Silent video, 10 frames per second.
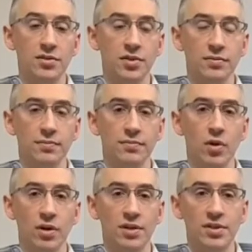It's
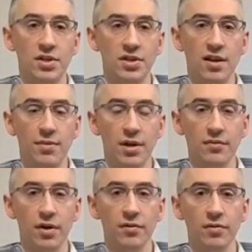organization I've been
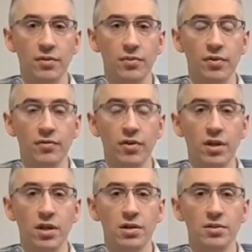involved with for
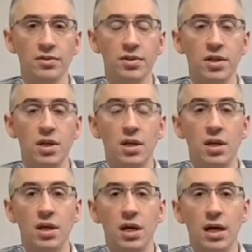years.
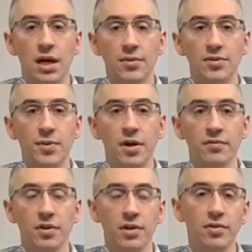I was
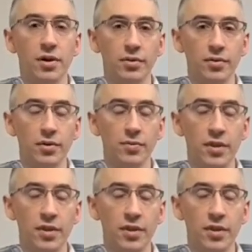part of an adult